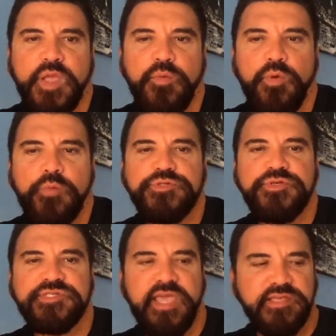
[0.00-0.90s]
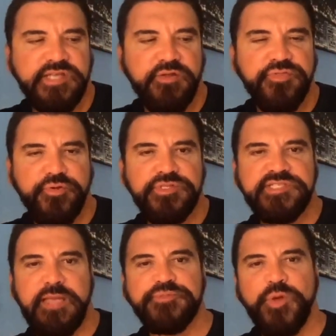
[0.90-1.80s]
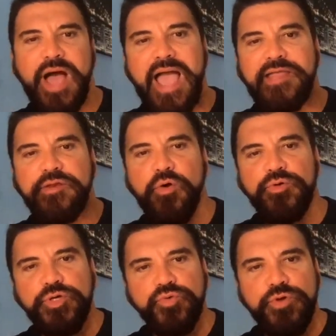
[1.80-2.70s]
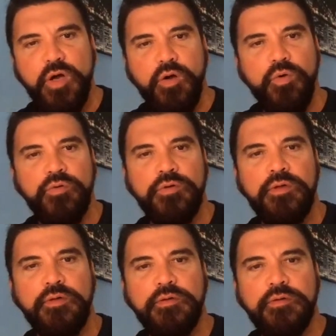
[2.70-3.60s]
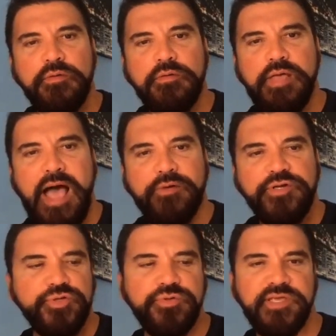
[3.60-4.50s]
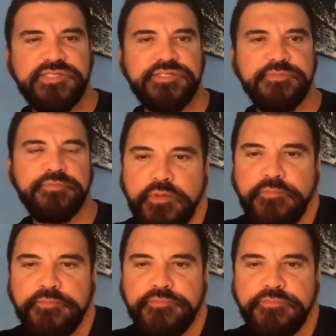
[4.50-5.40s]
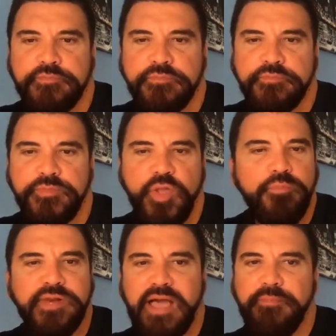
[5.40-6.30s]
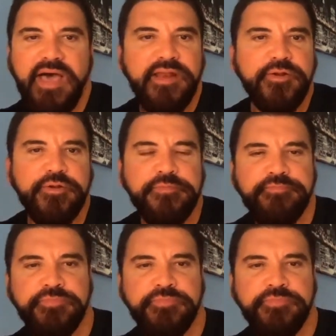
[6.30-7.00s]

What would you say is our 3rd step? So I know you know how to do this. Nope, not monitor.